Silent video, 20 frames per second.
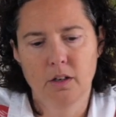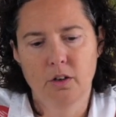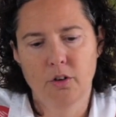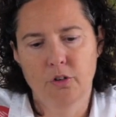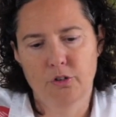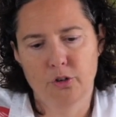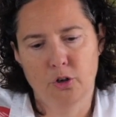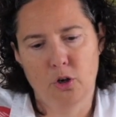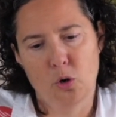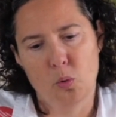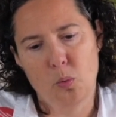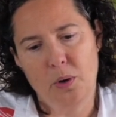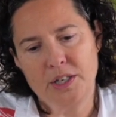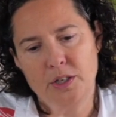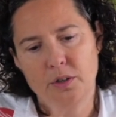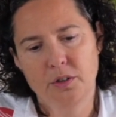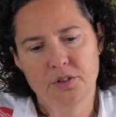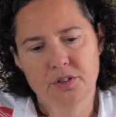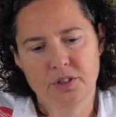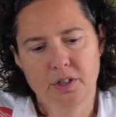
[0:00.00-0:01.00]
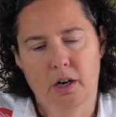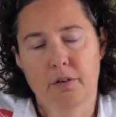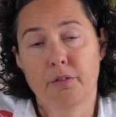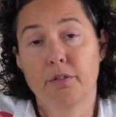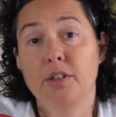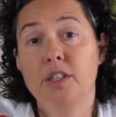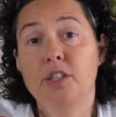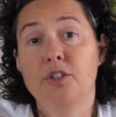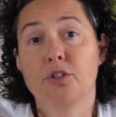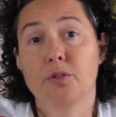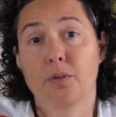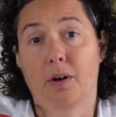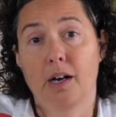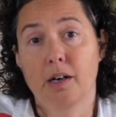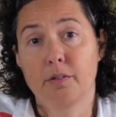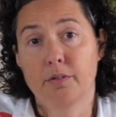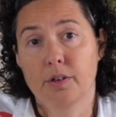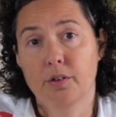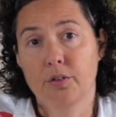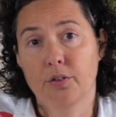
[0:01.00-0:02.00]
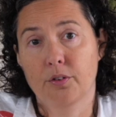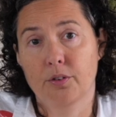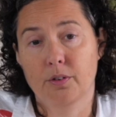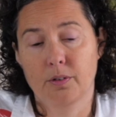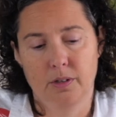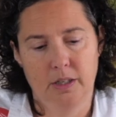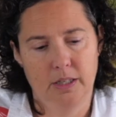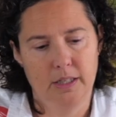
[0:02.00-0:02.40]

So when you discover these drivers,